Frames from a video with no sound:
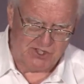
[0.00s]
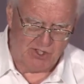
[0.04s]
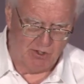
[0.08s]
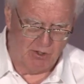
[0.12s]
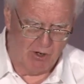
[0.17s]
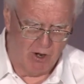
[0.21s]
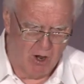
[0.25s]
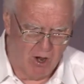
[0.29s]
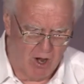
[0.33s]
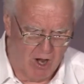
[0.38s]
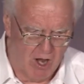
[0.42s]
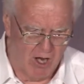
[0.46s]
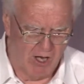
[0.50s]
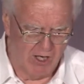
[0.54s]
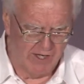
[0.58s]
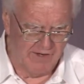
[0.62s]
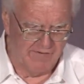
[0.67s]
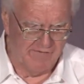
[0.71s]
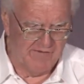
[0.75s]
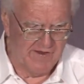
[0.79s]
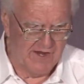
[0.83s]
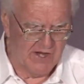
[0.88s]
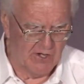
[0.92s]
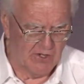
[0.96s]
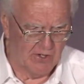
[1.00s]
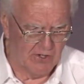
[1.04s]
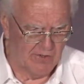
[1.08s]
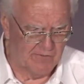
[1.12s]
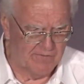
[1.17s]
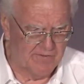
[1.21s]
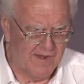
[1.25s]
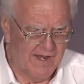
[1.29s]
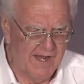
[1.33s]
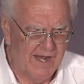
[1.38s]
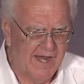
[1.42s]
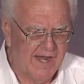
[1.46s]
are all in the
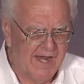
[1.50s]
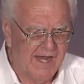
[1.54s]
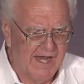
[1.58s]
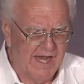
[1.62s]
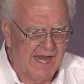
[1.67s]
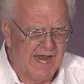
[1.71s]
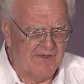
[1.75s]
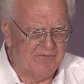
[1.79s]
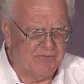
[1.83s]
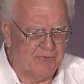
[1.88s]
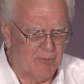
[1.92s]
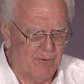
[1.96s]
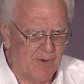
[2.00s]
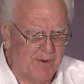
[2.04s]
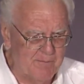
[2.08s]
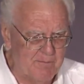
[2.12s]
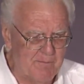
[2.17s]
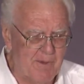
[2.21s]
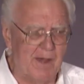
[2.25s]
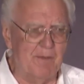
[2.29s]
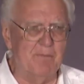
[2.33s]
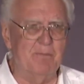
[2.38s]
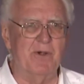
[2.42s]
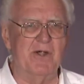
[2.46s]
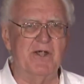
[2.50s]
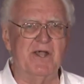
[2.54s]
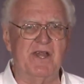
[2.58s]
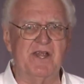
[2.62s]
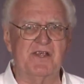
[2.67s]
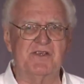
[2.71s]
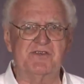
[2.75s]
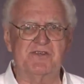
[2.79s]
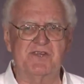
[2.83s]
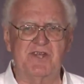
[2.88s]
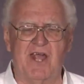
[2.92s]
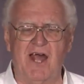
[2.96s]
earth. He hath remembered
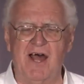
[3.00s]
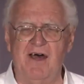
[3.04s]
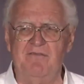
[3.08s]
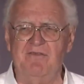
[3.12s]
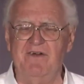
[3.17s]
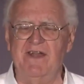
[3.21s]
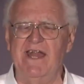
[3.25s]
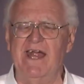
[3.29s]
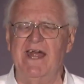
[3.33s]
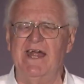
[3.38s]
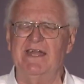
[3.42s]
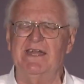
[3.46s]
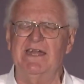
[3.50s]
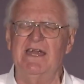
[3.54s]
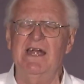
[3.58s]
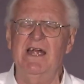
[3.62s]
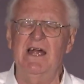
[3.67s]
his covenant